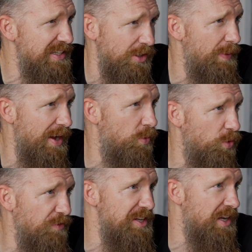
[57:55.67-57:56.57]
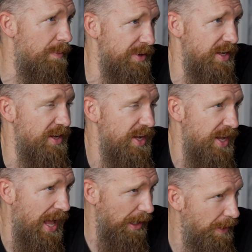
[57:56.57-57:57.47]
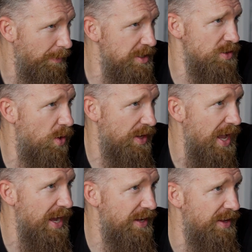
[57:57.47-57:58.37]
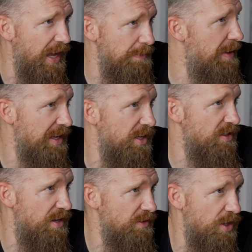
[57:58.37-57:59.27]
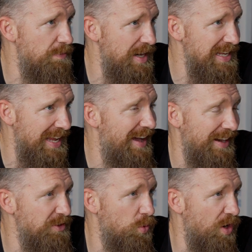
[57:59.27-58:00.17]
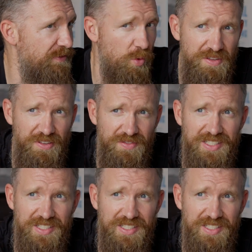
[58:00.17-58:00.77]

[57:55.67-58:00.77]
I go buy a roofing company and I'd probably do okay and make a good money and not have to work 40, 50,